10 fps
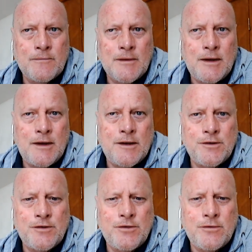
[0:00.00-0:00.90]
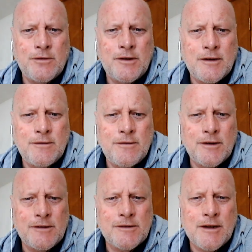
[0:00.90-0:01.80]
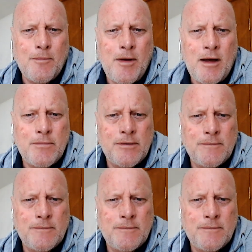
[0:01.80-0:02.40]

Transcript: Yeah, sure, things come up.